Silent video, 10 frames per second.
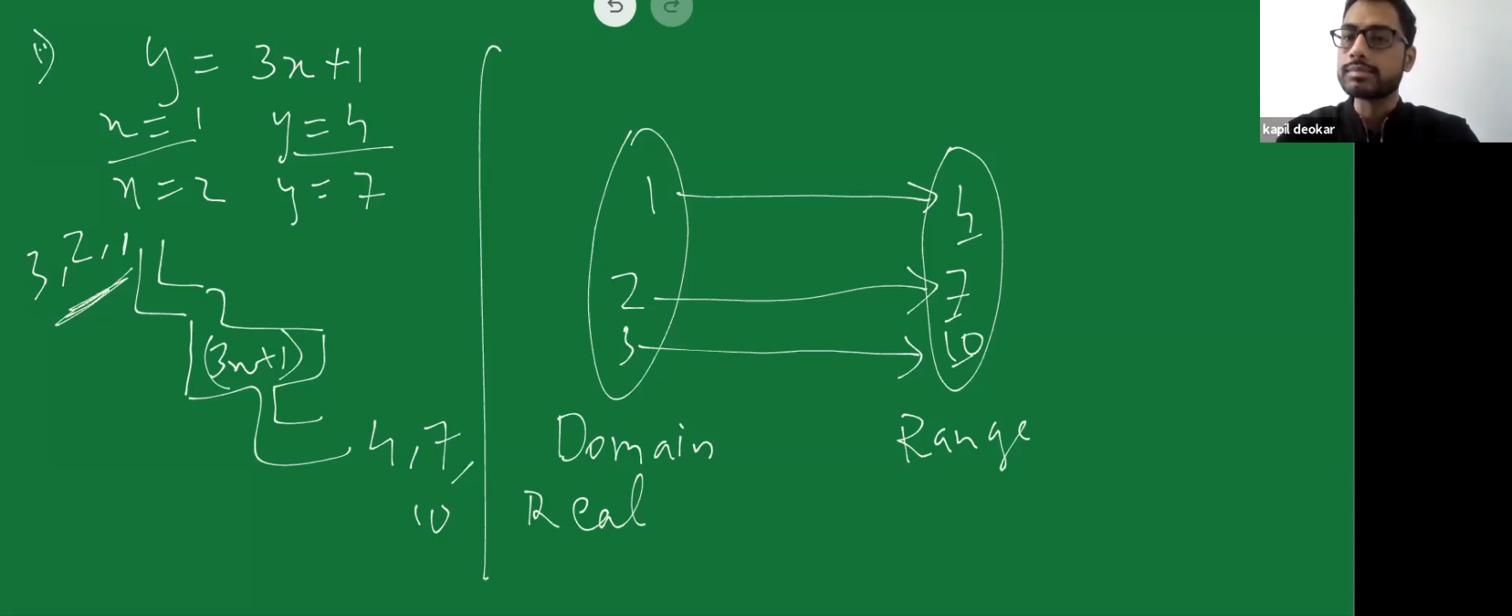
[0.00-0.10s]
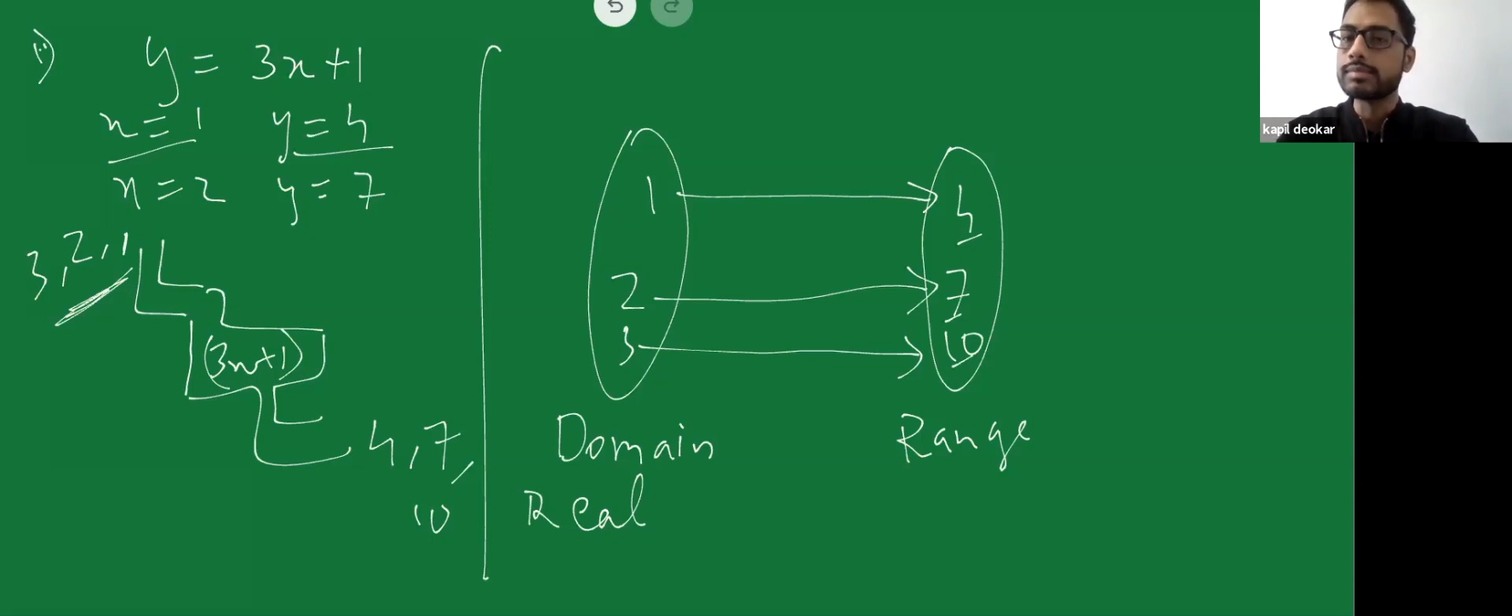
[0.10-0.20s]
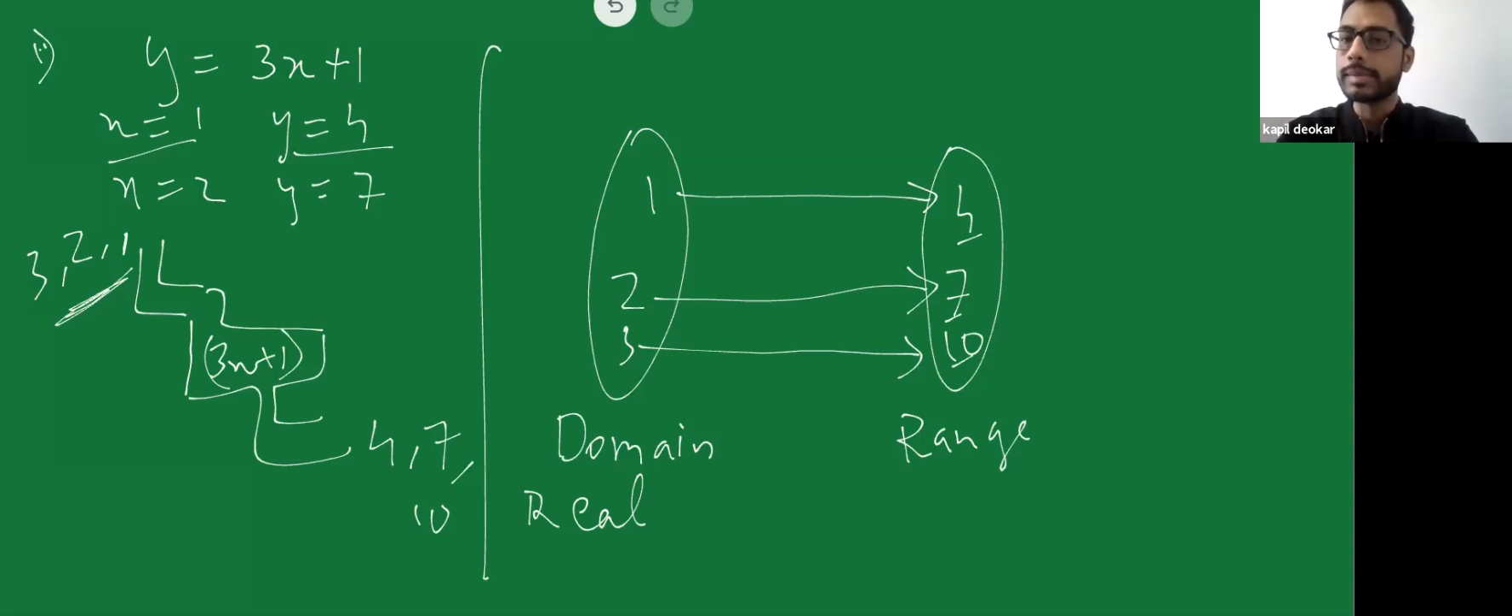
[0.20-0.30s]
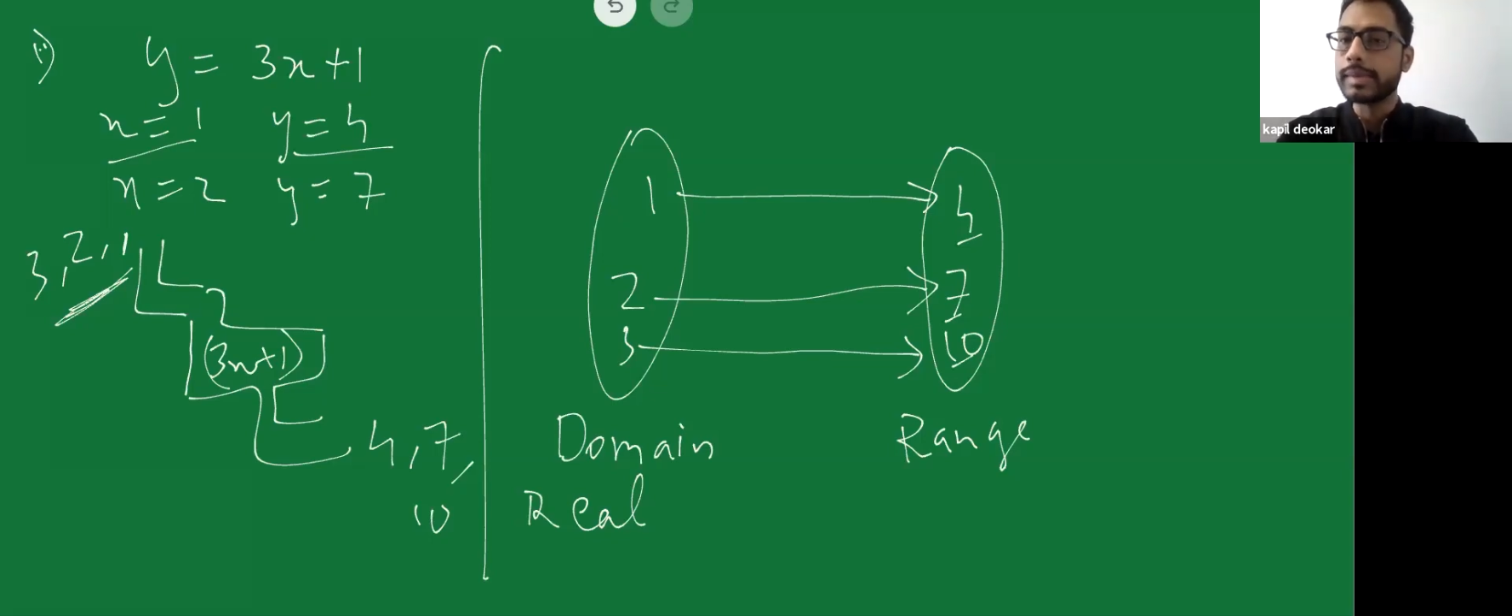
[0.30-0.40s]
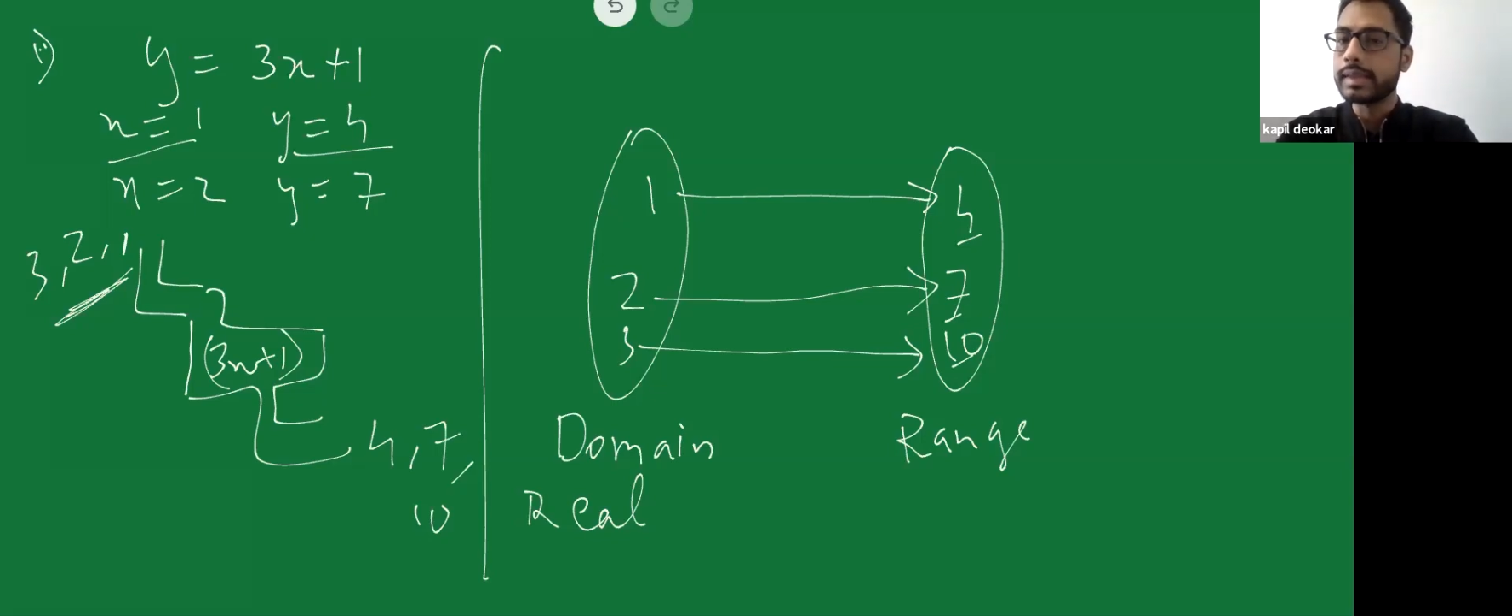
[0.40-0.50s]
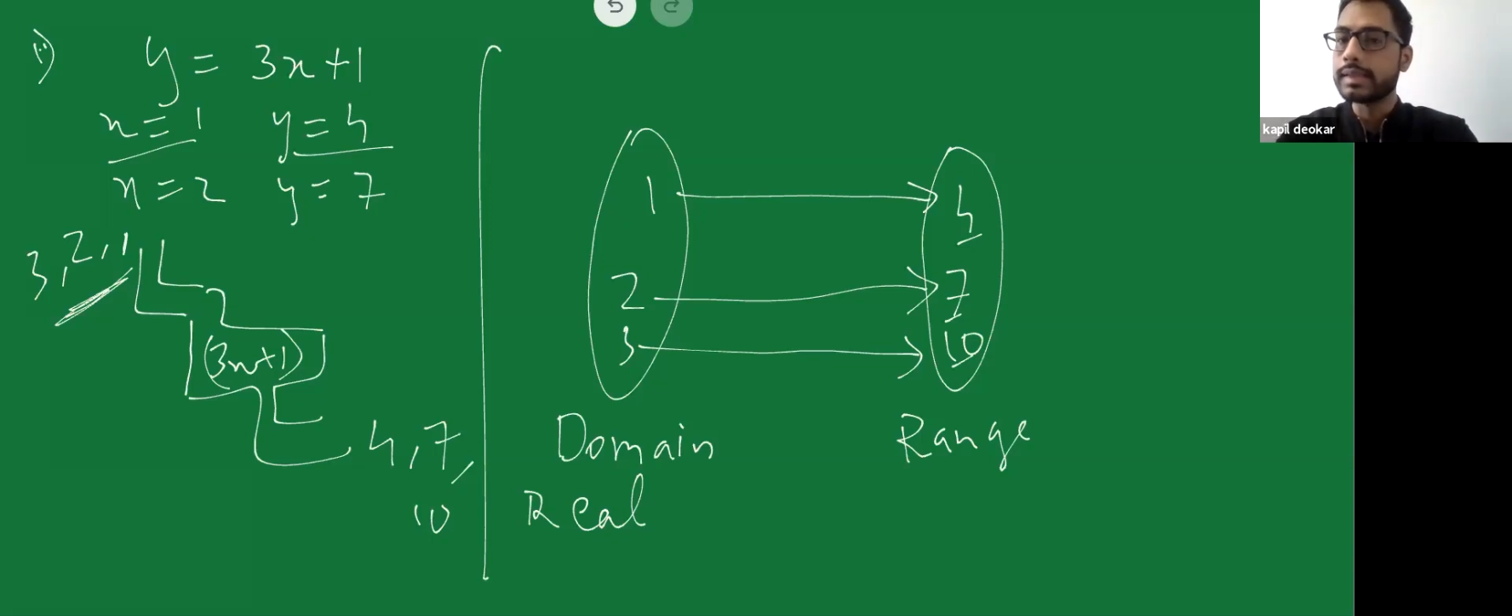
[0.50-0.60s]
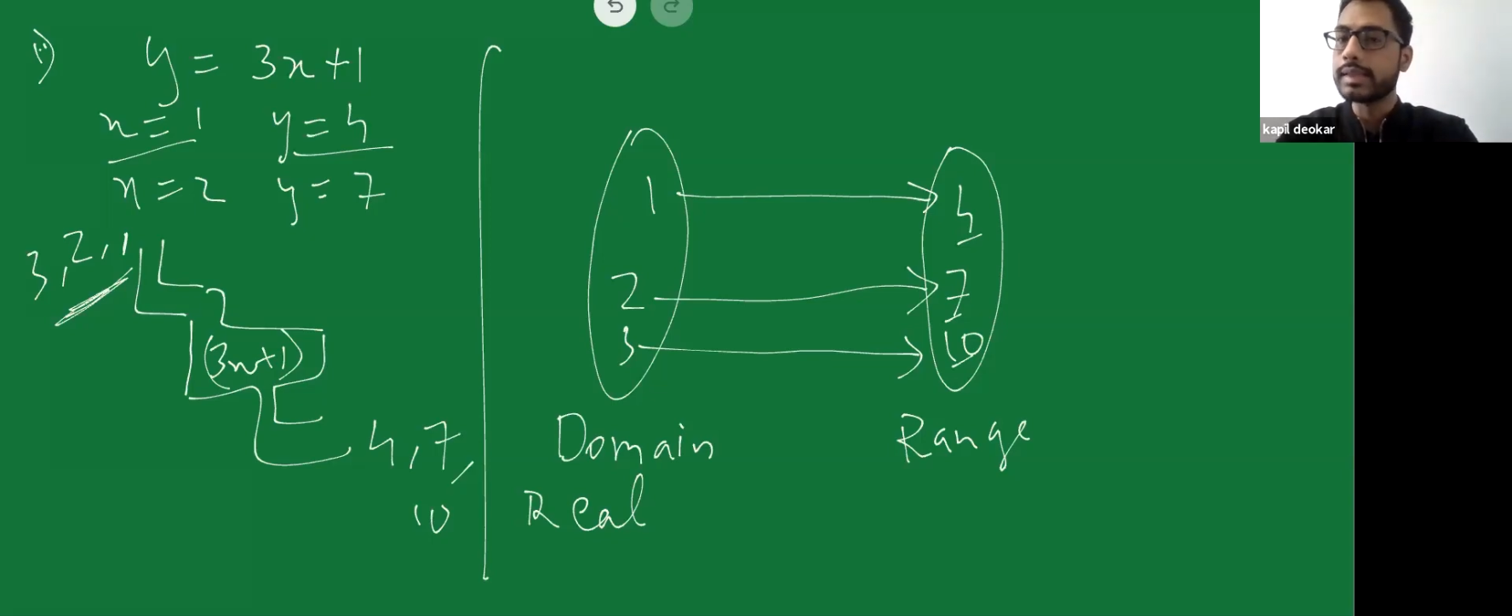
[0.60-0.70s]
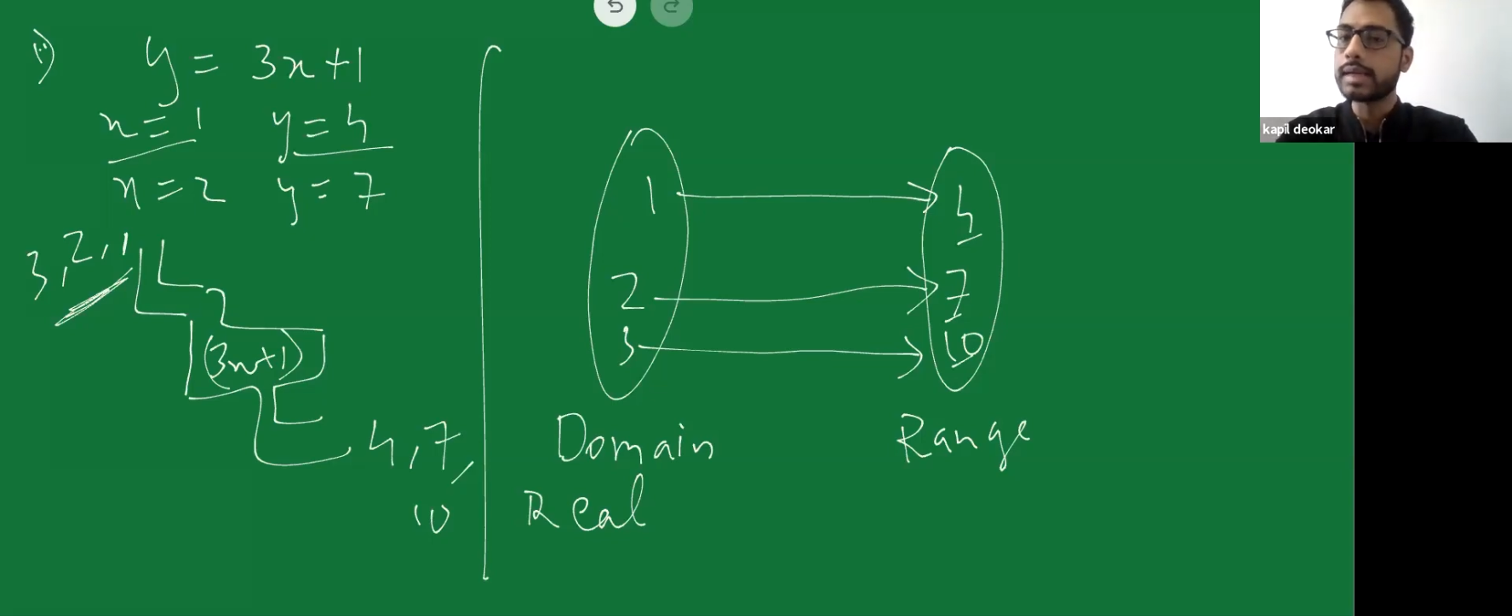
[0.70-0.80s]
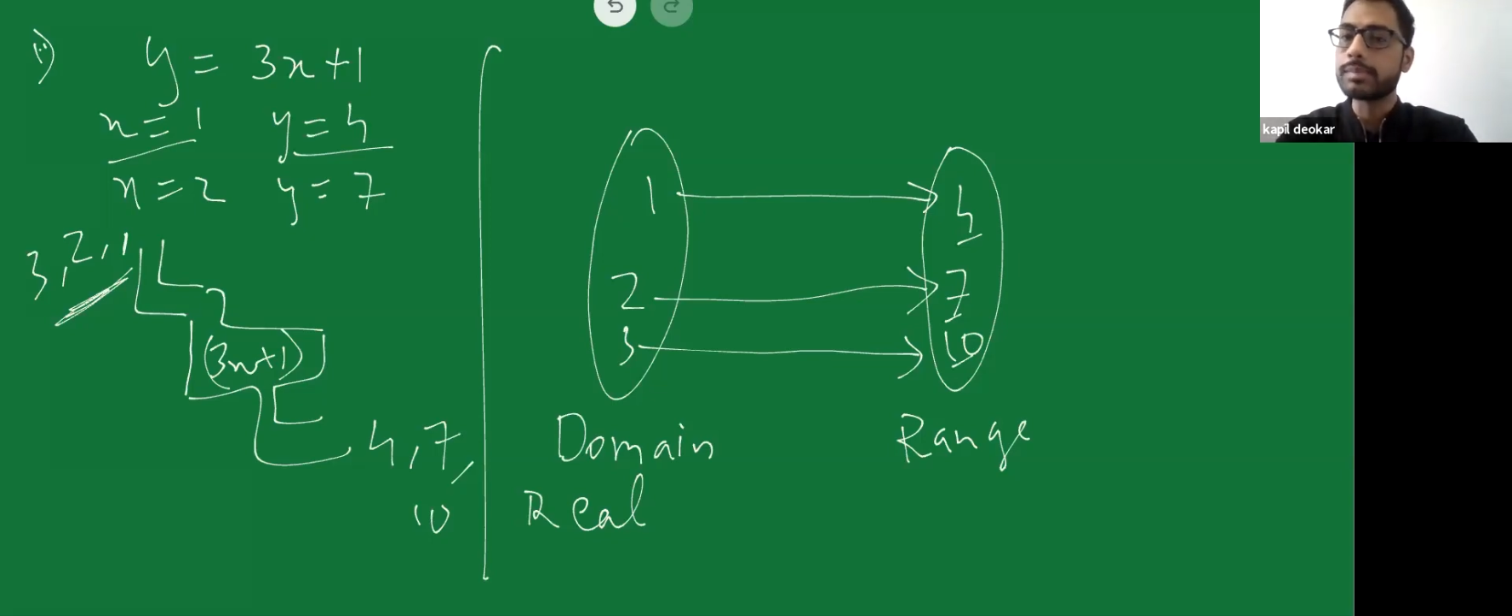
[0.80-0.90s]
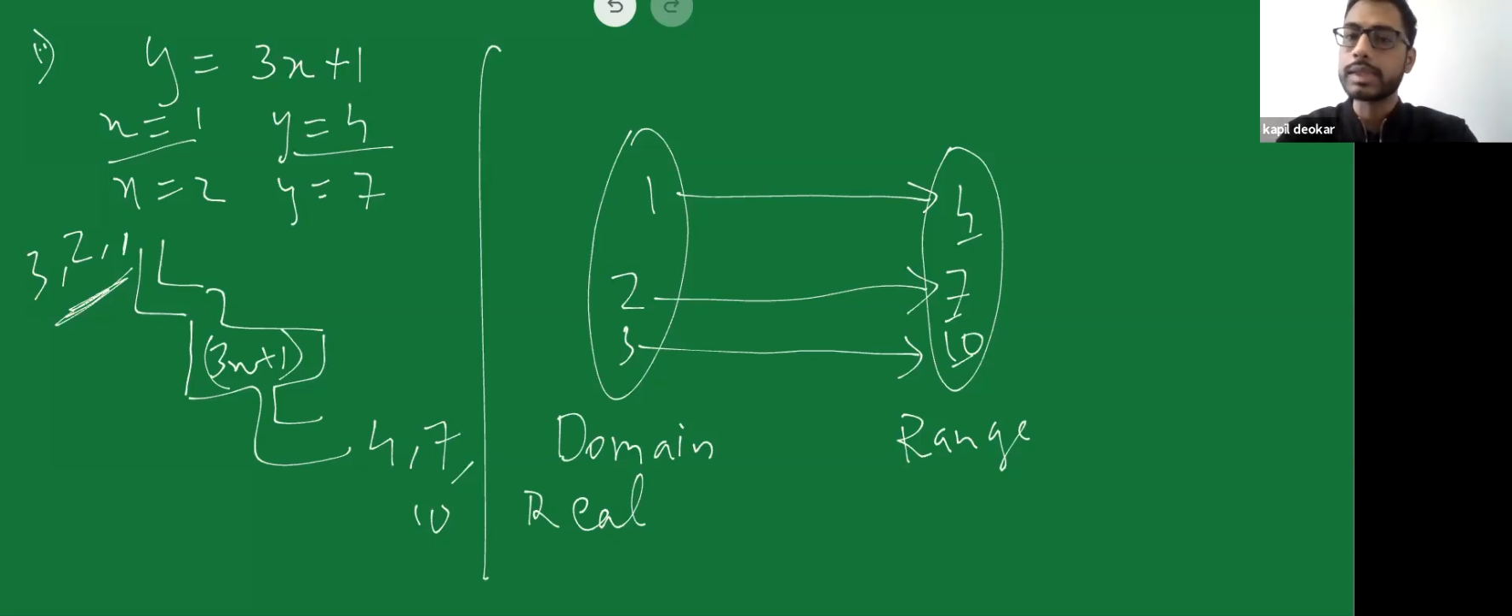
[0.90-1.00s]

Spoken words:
maybe in that